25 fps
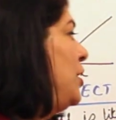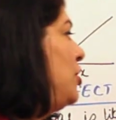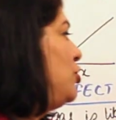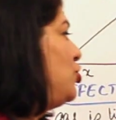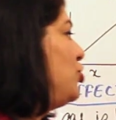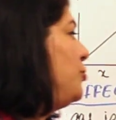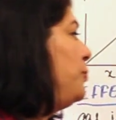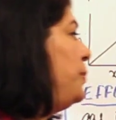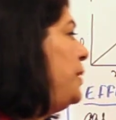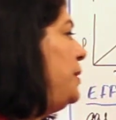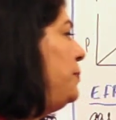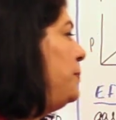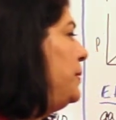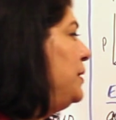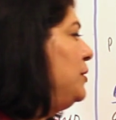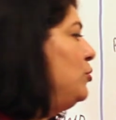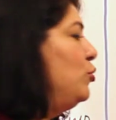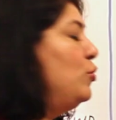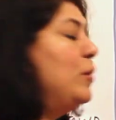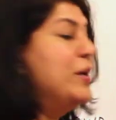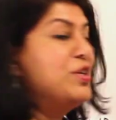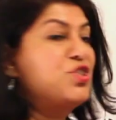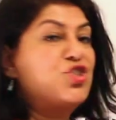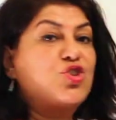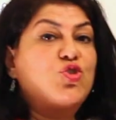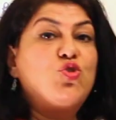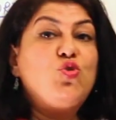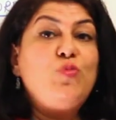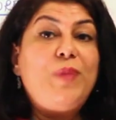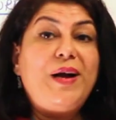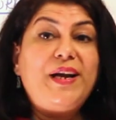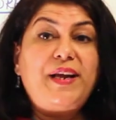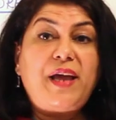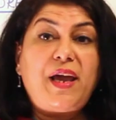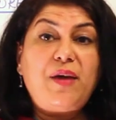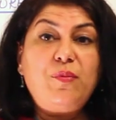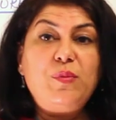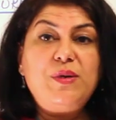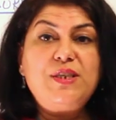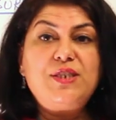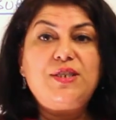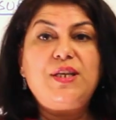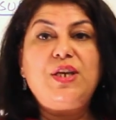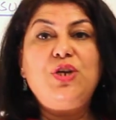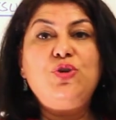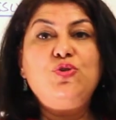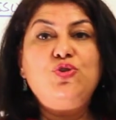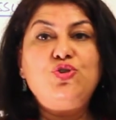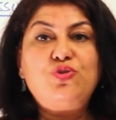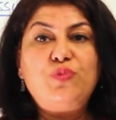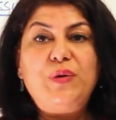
So people who are scuba divers, they